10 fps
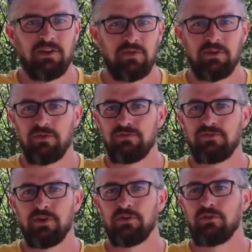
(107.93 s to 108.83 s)
We've
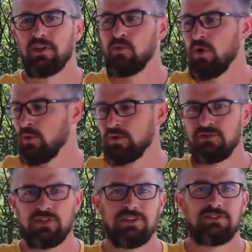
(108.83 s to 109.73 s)
joked like, what would
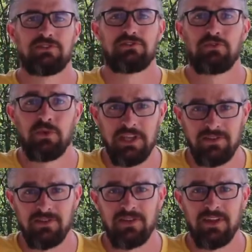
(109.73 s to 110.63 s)
Jesus
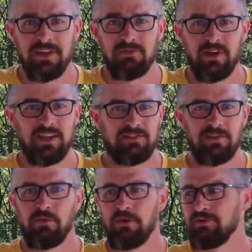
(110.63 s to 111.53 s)
tweet, right? Instead
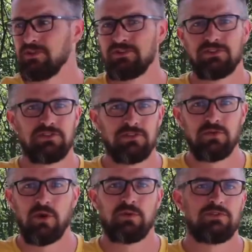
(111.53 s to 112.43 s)
of what would Jesus do,
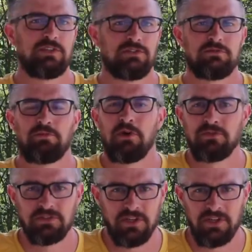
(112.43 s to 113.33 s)
what would Jesus
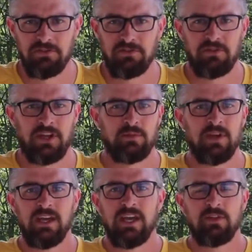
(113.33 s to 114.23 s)
post on Instagram?
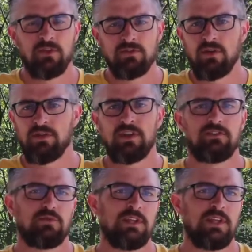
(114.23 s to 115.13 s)
And those are all things
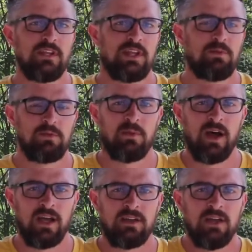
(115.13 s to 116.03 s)
that we need to keep in
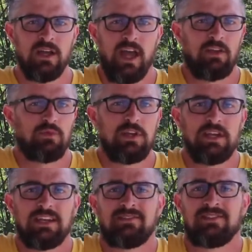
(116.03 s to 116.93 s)
mind as we
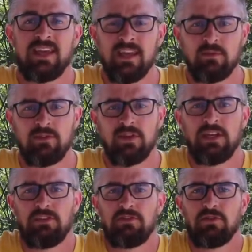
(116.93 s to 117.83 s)
attempt
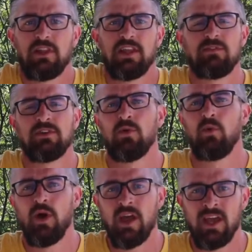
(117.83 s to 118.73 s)
to live in a
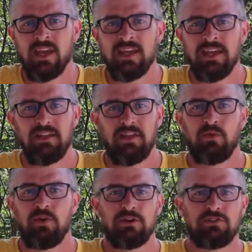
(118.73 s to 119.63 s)
way that
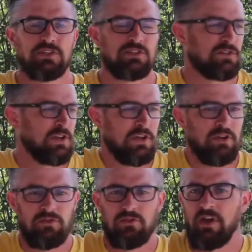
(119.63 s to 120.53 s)
we are just
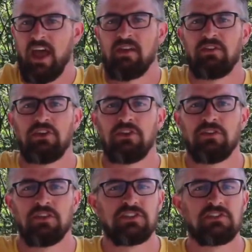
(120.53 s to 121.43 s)
having
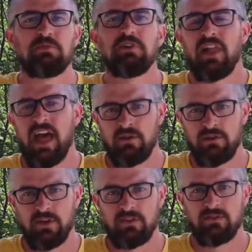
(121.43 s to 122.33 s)
goodness spill out of
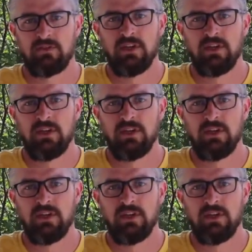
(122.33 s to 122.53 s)
us.